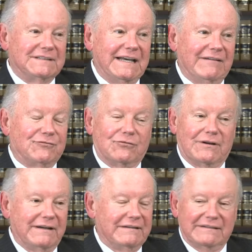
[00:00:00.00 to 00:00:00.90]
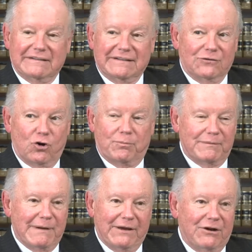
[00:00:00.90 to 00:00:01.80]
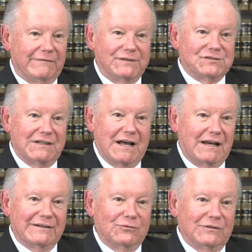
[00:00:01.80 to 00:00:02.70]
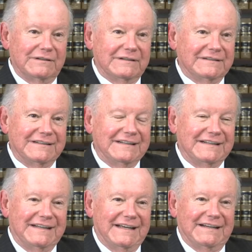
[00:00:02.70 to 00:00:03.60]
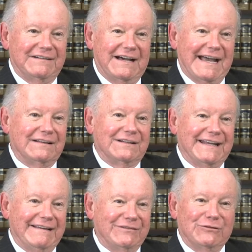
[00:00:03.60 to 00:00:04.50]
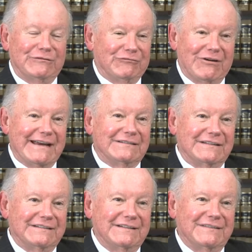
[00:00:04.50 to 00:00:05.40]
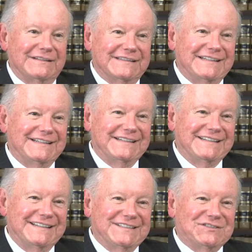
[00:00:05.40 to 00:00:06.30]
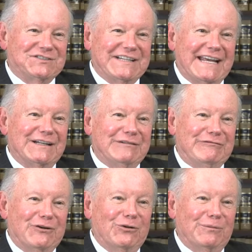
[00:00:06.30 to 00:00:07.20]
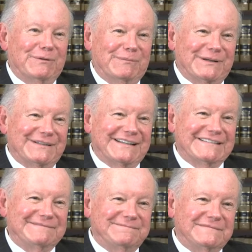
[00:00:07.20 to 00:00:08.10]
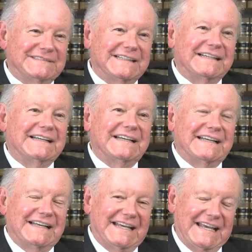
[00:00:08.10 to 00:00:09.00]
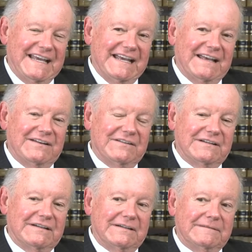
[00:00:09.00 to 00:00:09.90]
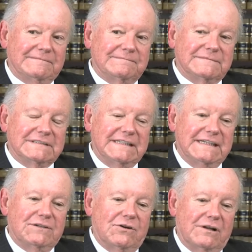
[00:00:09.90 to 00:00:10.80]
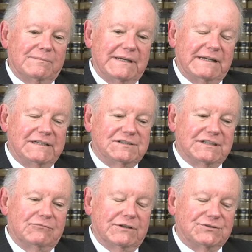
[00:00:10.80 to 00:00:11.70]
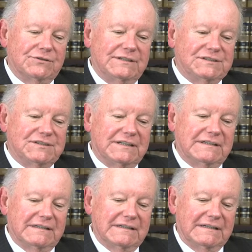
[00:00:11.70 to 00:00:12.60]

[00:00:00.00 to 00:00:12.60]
after I'd opened my office in Hollywood at Highland Avenue in Franklin in the yes, I lived near Stanley Fulb building. Yes, yes. And uh, he called me and he said, Richard, he said,